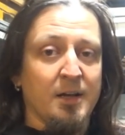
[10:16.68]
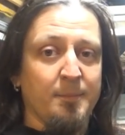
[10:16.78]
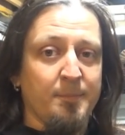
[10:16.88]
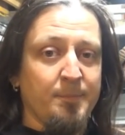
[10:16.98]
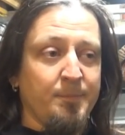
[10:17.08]

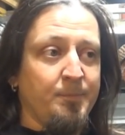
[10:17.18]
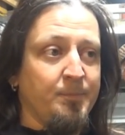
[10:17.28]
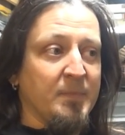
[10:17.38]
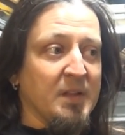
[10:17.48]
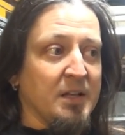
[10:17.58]

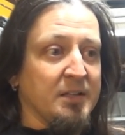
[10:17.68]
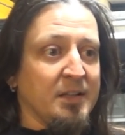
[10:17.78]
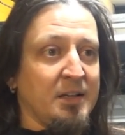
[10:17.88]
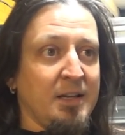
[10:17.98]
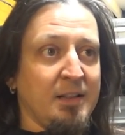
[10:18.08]

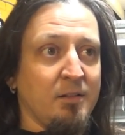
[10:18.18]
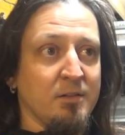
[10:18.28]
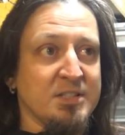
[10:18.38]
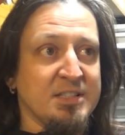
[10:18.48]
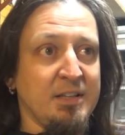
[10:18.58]
The
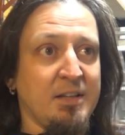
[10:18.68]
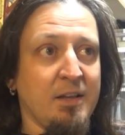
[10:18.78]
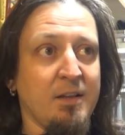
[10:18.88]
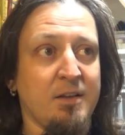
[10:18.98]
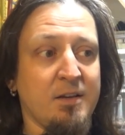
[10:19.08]
needle
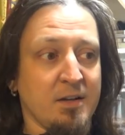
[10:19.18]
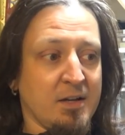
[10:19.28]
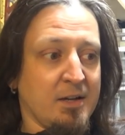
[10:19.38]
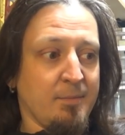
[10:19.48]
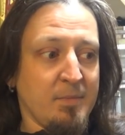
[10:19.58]
sitting
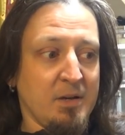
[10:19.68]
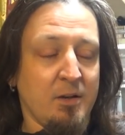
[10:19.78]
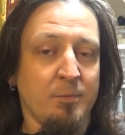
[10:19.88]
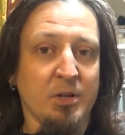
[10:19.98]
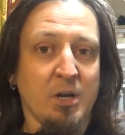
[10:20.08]
a
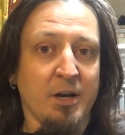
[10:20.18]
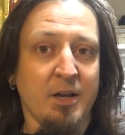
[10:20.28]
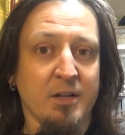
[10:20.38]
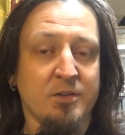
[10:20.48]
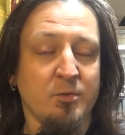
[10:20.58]
little bit
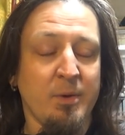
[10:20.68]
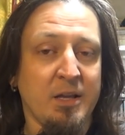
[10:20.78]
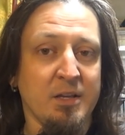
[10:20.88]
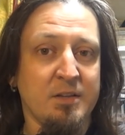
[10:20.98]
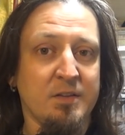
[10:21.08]
higher to
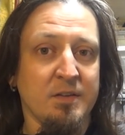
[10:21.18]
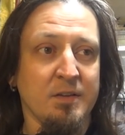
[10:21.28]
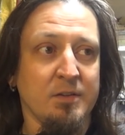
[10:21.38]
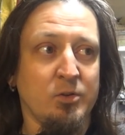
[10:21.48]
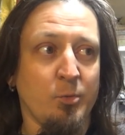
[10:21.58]
make it
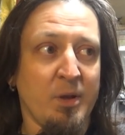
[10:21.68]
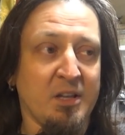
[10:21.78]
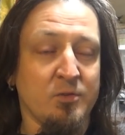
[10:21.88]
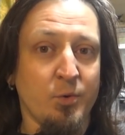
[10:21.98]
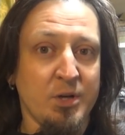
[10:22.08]

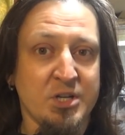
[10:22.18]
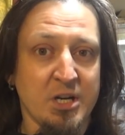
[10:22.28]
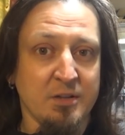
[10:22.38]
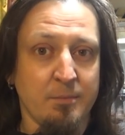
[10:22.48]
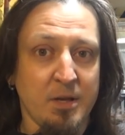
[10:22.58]

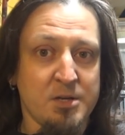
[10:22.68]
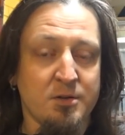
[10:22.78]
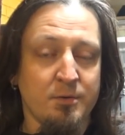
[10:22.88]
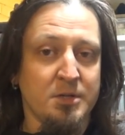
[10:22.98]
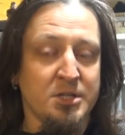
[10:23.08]
richer, the
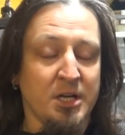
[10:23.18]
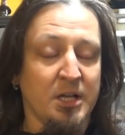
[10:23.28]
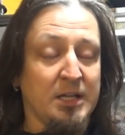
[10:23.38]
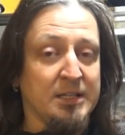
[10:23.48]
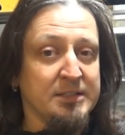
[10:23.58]
mixture
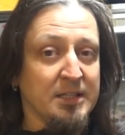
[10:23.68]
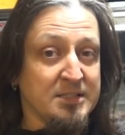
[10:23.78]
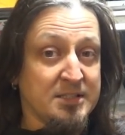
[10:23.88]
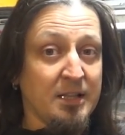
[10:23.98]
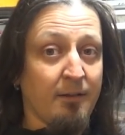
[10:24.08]
richer.
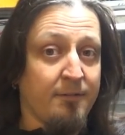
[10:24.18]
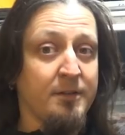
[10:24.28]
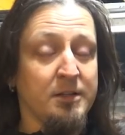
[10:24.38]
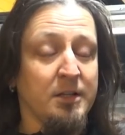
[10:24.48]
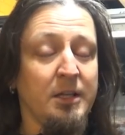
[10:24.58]
That's
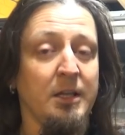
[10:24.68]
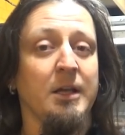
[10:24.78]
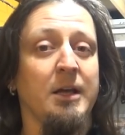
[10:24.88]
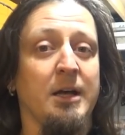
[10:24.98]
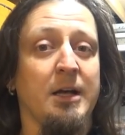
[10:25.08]

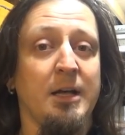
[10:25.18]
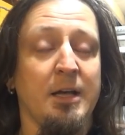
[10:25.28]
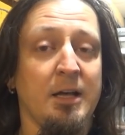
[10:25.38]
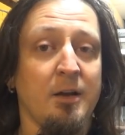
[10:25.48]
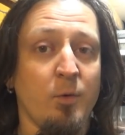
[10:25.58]
definitely
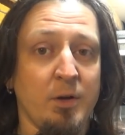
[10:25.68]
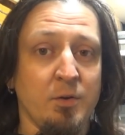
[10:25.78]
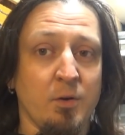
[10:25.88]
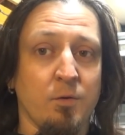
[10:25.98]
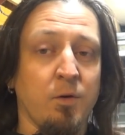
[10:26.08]
a
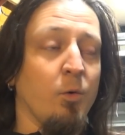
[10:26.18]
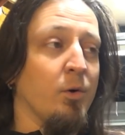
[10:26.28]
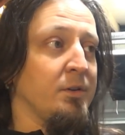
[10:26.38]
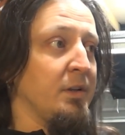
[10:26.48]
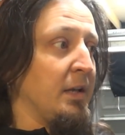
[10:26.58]
way to go
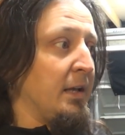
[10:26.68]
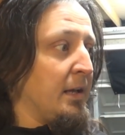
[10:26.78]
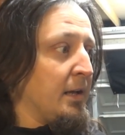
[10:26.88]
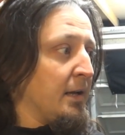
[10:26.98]
forward.